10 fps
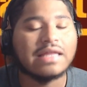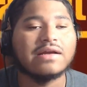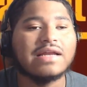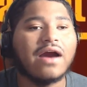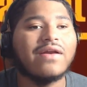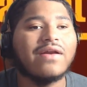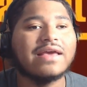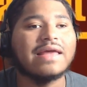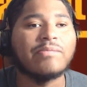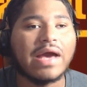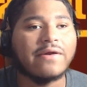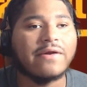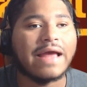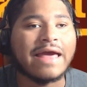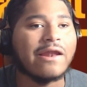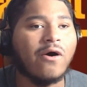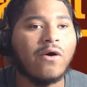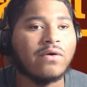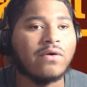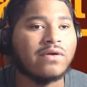They're not going to get better at
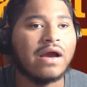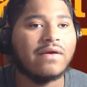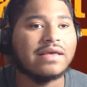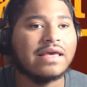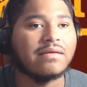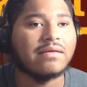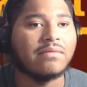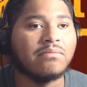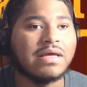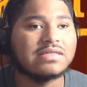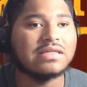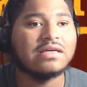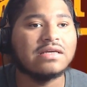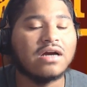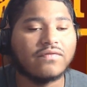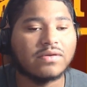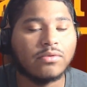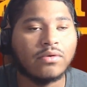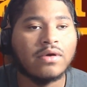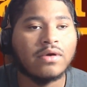all. They're not going to get mentally
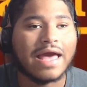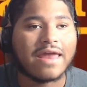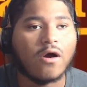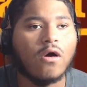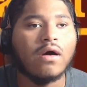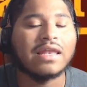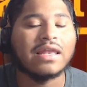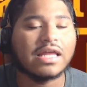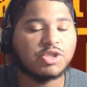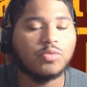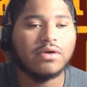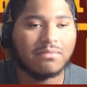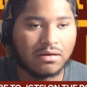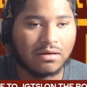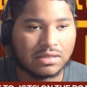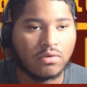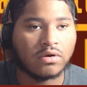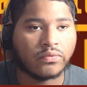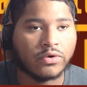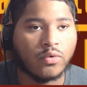comfortable at all unless you put them out there on
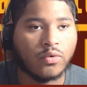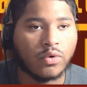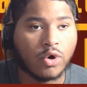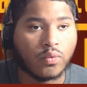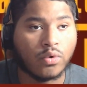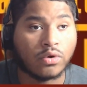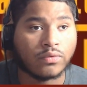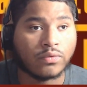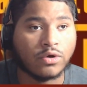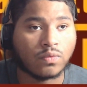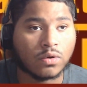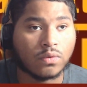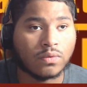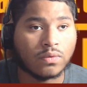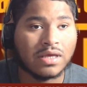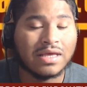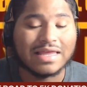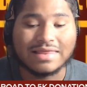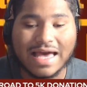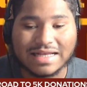the real world, on the real road.
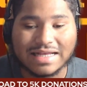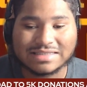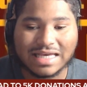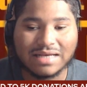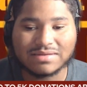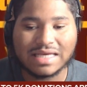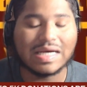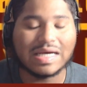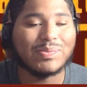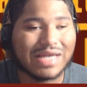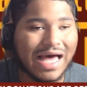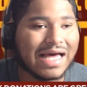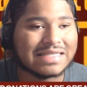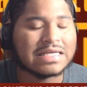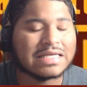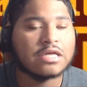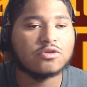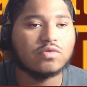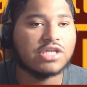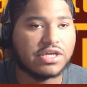That same thing applies
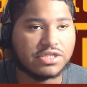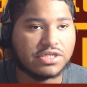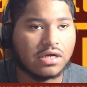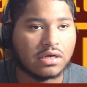to Chase Young.